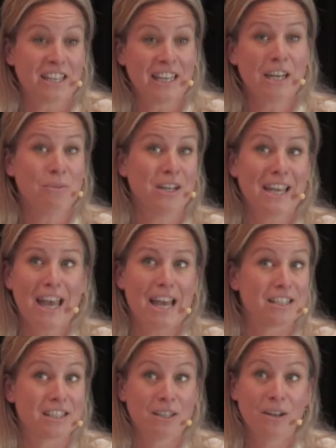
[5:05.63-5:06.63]
Can anyone
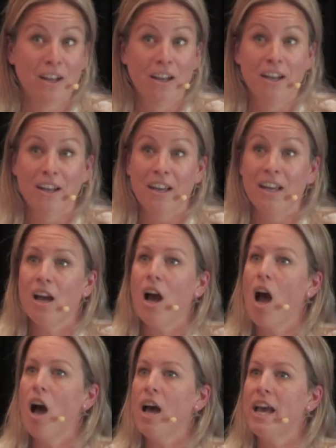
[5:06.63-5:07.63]
guess?
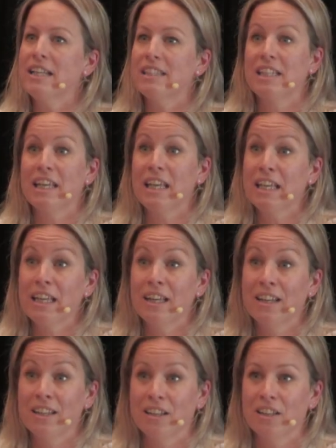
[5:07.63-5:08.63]

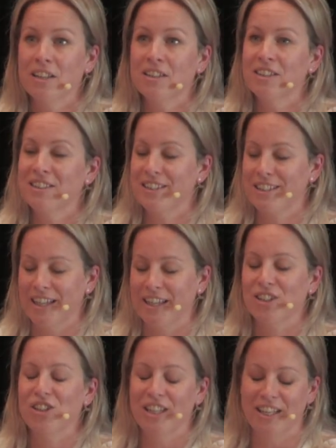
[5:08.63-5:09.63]
80...
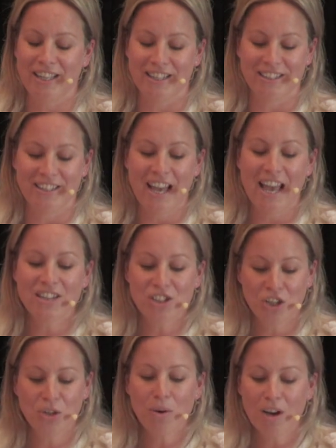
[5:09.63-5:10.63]
6 years and
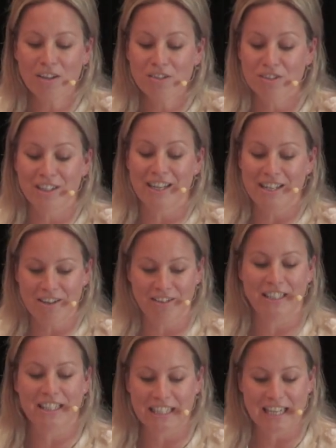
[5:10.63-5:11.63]

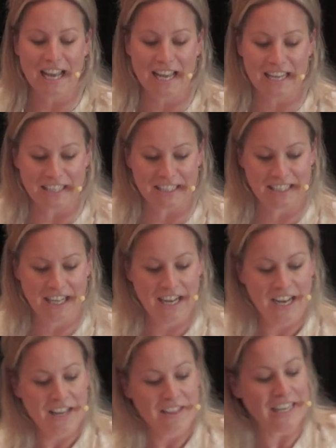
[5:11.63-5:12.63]
290 days.
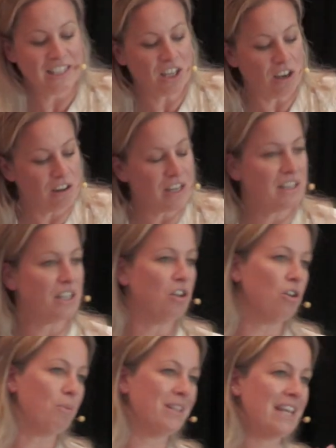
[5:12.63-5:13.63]
They tied the
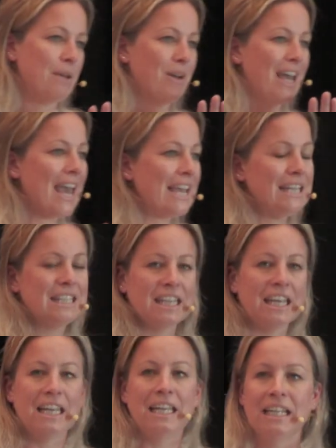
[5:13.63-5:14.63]
knot when they were
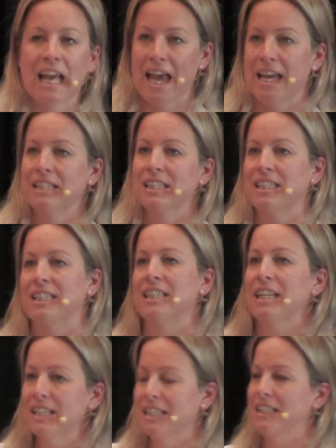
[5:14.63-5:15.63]
18 and
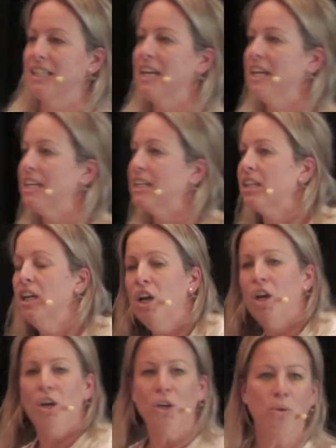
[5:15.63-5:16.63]
16.
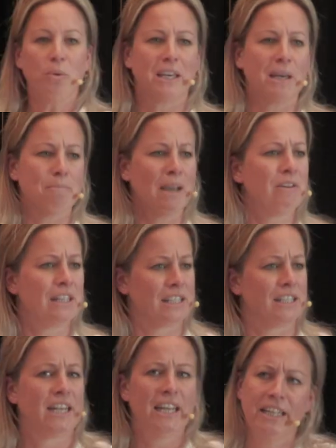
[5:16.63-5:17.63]
Who would get married as
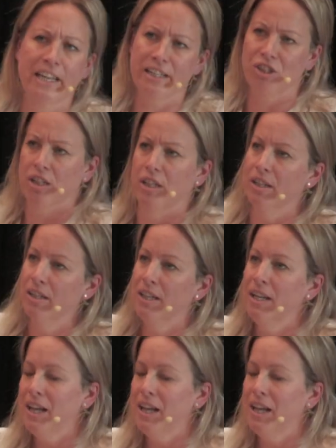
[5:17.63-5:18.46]
a teenager?